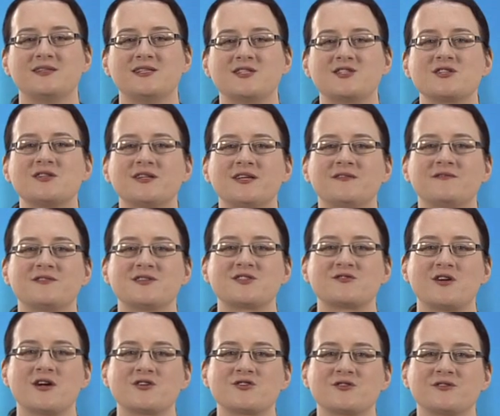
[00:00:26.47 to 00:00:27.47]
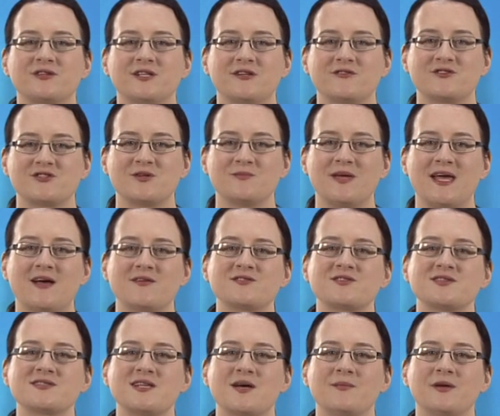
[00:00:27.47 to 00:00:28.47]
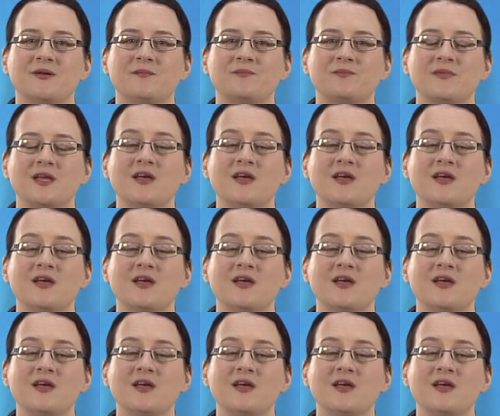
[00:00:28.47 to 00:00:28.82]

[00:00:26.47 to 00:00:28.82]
Digital Infrastructure Leadership Council Summit,